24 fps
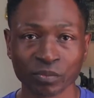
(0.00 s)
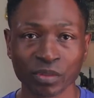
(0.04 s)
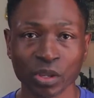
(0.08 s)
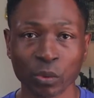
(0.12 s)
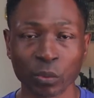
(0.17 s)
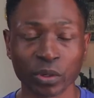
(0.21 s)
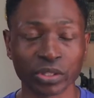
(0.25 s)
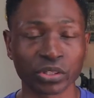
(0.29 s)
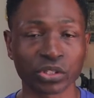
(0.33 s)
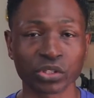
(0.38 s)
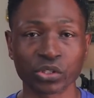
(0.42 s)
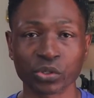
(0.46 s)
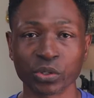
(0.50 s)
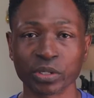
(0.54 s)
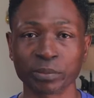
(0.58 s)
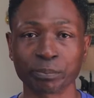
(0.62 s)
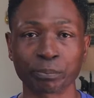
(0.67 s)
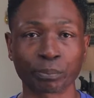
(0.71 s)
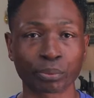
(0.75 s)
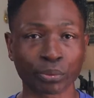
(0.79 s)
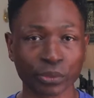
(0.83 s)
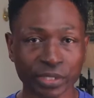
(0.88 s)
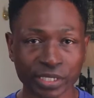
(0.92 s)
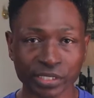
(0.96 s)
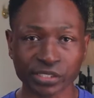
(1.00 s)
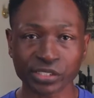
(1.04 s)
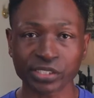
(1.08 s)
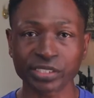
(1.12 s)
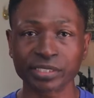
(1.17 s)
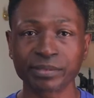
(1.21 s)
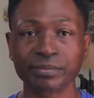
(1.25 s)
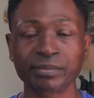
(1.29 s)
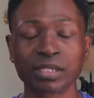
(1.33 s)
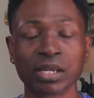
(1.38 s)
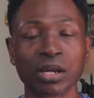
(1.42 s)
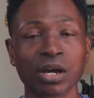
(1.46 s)
Whether you're in
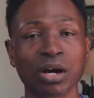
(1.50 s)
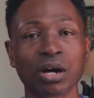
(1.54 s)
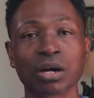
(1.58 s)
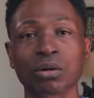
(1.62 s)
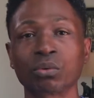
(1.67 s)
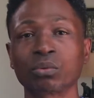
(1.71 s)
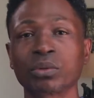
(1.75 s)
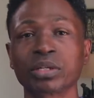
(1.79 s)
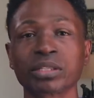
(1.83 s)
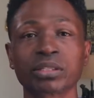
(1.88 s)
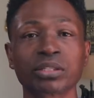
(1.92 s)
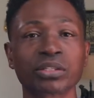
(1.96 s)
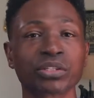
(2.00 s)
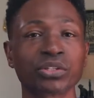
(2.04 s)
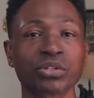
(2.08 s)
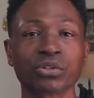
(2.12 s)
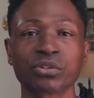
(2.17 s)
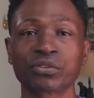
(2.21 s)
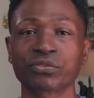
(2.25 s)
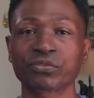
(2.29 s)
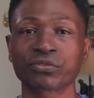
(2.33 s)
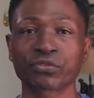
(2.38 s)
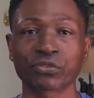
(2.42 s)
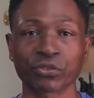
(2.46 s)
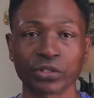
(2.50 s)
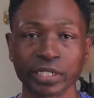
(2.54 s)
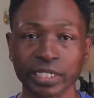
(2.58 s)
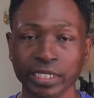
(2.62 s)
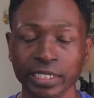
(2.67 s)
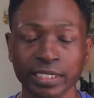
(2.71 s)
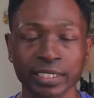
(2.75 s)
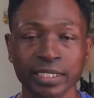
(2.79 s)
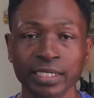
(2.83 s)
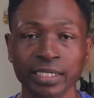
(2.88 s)
prison or whether you're free,